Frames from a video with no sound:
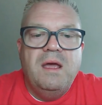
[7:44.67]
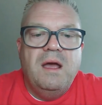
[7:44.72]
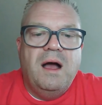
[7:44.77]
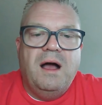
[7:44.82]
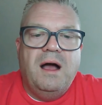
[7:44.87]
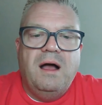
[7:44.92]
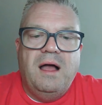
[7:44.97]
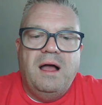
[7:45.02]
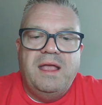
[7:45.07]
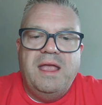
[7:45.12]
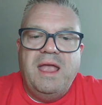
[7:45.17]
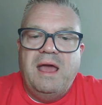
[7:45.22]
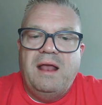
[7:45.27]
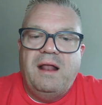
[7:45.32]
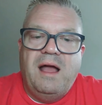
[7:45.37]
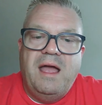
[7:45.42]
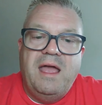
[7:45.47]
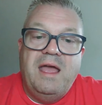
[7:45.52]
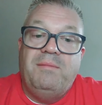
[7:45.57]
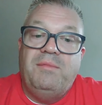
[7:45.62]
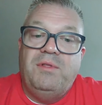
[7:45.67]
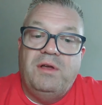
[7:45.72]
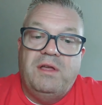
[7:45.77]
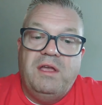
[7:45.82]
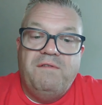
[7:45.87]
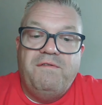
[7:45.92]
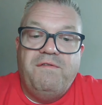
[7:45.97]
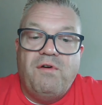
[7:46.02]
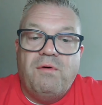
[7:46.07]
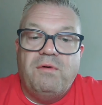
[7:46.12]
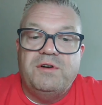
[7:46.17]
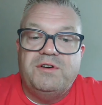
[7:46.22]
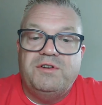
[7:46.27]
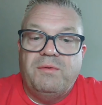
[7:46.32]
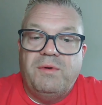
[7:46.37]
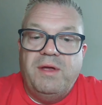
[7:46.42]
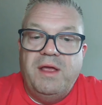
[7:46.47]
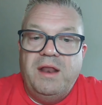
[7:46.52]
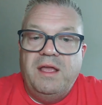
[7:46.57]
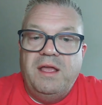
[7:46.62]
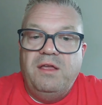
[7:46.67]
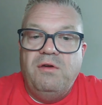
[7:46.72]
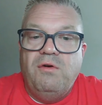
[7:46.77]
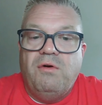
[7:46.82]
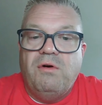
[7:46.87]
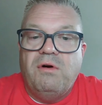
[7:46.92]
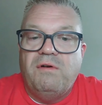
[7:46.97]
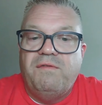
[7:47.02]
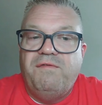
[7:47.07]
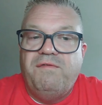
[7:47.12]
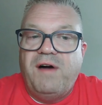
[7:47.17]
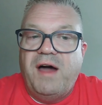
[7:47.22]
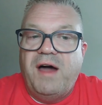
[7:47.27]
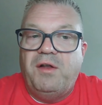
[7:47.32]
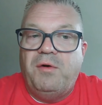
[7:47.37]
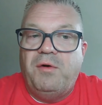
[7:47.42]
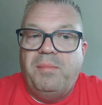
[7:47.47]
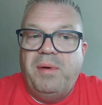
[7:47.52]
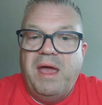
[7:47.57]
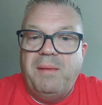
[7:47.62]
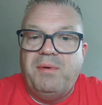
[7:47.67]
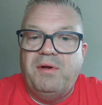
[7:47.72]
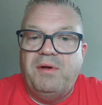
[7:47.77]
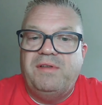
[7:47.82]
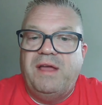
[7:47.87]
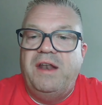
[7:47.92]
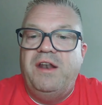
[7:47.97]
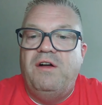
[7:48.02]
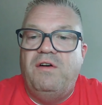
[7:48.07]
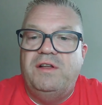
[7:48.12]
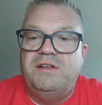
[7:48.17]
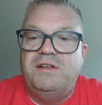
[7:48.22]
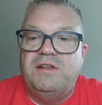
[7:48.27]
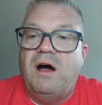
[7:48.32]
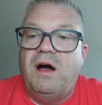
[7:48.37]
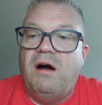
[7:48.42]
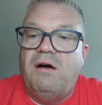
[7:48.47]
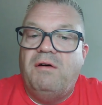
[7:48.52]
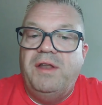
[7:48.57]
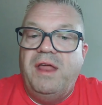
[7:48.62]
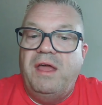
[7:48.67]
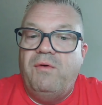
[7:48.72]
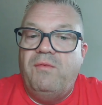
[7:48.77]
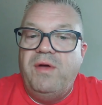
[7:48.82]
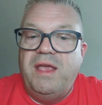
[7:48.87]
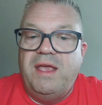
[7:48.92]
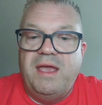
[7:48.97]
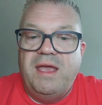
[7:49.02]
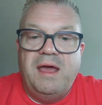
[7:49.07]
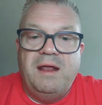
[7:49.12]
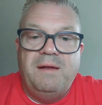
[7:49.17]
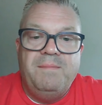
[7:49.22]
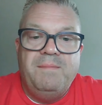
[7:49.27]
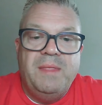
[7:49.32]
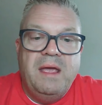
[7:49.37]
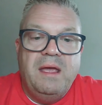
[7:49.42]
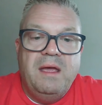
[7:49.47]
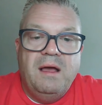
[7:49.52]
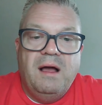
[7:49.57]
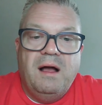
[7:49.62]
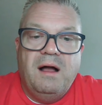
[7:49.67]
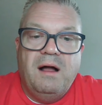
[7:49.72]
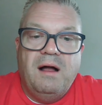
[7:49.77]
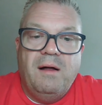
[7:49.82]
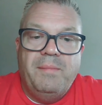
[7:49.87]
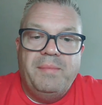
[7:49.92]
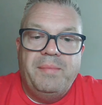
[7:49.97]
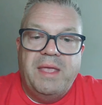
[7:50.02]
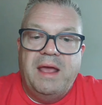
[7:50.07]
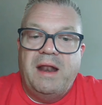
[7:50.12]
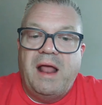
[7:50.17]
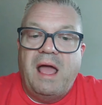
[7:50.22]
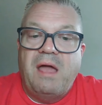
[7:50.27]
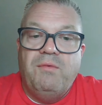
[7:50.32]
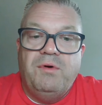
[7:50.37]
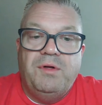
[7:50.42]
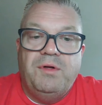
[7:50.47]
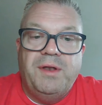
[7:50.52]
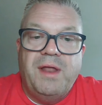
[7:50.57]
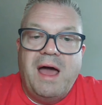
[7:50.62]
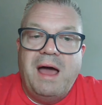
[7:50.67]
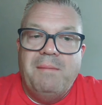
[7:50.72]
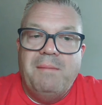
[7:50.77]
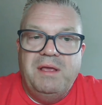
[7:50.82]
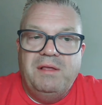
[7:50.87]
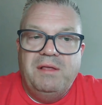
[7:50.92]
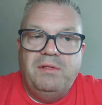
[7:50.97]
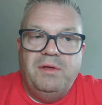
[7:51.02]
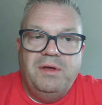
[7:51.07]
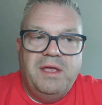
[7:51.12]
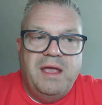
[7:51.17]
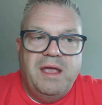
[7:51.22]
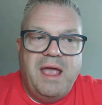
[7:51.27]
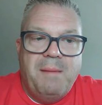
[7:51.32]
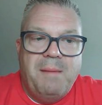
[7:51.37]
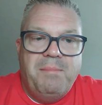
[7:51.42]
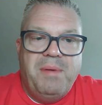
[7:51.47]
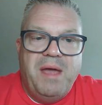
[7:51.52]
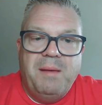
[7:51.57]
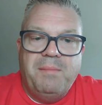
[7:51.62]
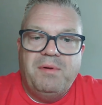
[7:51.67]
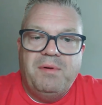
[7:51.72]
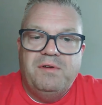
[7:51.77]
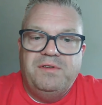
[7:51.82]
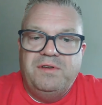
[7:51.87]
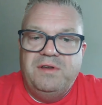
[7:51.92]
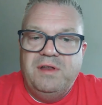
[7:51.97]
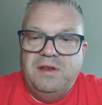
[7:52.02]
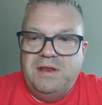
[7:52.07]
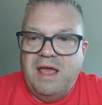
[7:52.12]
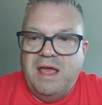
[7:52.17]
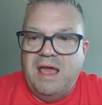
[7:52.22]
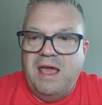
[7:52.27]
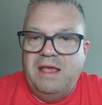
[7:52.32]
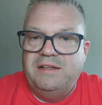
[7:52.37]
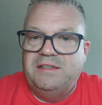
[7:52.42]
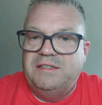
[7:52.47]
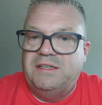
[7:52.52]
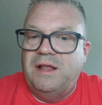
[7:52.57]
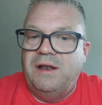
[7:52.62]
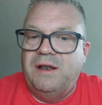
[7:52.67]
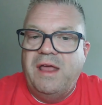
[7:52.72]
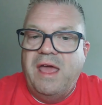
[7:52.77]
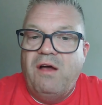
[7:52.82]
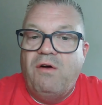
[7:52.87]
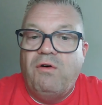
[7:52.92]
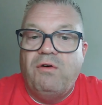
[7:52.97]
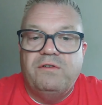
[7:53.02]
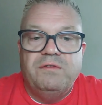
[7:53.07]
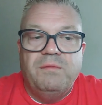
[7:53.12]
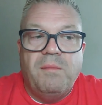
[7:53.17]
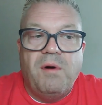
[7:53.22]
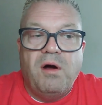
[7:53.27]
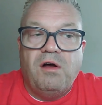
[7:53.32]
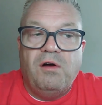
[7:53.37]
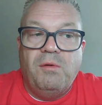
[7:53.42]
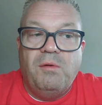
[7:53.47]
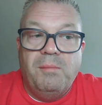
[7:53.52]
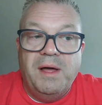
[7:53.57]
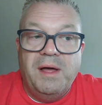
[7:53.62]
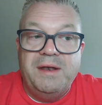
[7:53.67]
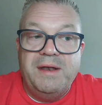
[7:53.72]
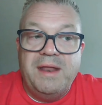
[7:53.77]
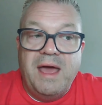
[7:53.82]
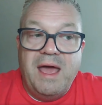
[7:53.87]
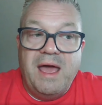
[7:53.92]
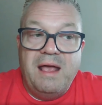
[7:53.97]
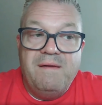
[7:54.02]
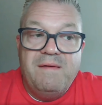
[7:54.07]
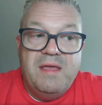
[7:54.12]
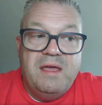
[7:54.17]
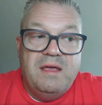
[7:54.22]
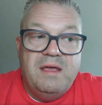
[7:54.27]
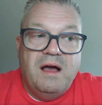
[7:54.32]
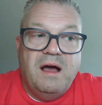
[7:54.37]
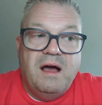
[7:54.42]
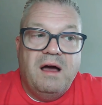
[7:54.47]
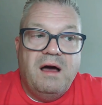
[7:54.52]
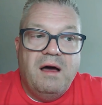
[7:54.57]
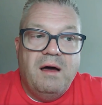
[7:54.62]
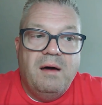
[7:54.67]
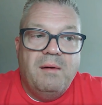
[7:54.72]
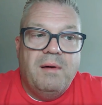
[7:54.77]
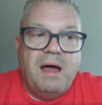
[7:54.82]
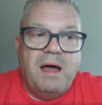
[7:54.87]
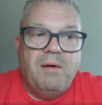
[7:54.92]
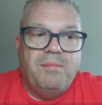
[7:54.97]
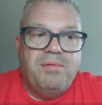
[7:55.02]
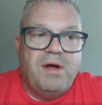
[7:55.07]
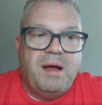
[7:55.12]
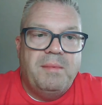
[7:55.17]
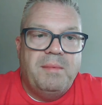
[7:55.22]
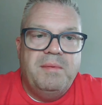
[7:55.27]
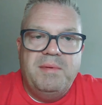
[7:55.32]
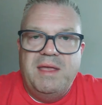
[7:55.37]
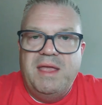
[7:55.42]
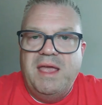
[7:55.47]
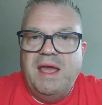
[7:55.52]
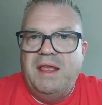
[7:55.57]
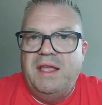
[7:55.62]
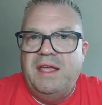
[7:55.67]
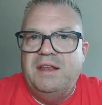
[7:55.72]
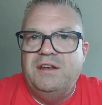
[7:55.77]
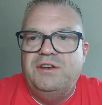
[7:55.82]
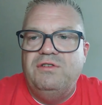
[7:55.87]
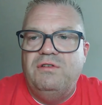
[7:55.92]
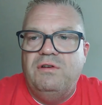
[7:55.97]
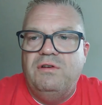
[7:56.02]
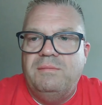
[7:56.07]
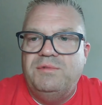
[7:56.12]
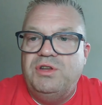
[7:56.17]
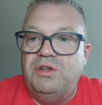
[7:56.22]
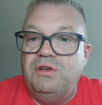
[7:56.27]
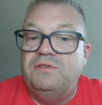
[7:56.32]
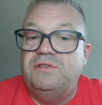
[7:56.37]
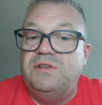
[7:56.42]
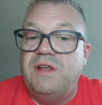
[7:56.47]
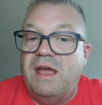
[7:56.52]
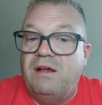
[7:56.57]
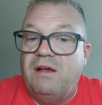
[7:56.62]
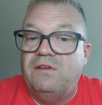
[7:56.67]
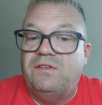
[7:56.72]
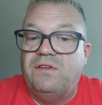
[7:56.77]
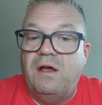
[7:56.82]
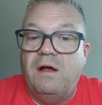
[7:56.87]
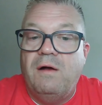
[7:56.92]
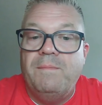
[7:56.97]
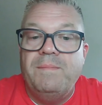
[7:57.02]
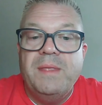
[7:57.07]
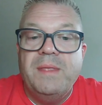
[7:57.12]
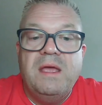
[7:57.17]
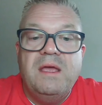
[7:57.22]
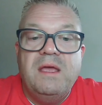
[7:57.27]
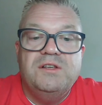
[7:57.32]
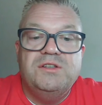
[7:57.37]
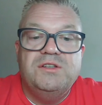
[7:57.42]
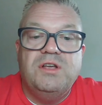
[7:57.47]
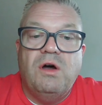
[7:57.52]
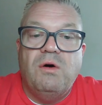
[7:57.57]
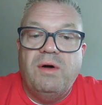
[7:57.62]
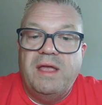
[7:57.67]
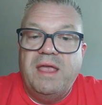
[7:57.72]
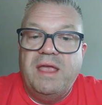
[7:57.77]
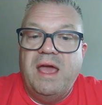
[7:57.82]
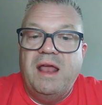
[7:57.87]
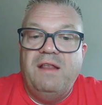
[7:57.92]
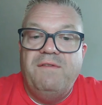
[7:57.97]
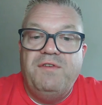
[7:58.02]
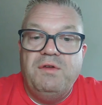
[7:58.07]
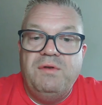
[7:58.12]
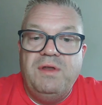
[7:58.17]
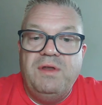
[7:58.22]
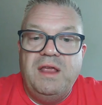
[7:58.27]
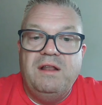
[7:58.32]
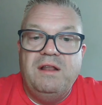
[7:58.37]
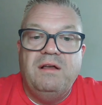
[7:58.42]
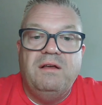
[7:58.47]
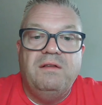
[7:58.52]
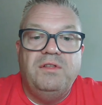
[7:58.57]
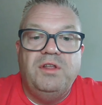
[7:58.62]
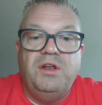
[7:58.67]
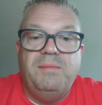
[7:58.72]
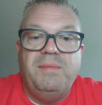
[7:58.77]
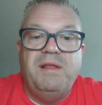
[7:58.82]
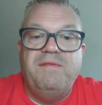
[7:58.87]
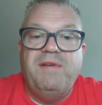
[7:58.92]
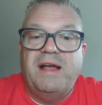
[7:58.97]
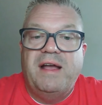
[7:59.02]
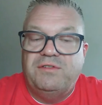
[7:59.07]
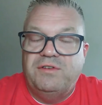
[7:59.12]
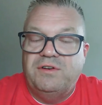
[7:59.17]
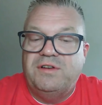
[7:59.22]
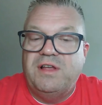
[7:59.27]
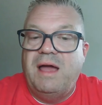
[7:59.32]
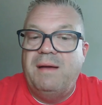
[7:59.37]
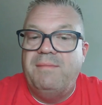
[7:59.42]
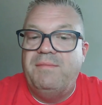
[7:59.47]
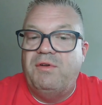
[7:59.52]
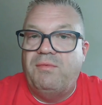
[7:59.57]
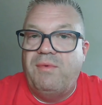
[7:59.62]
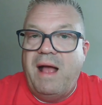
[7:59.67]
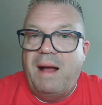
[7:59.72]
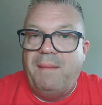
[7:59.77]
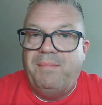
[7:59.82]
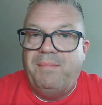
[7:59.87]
Again, I am looking forward to reading your final papers. I know it's a holiday weekend, and I will not be looking at papers today, Sunday, or tomorrow, Monday. I'll probably be getting into them Tuesday or so. So again, if you need a little bit of extra time to wrap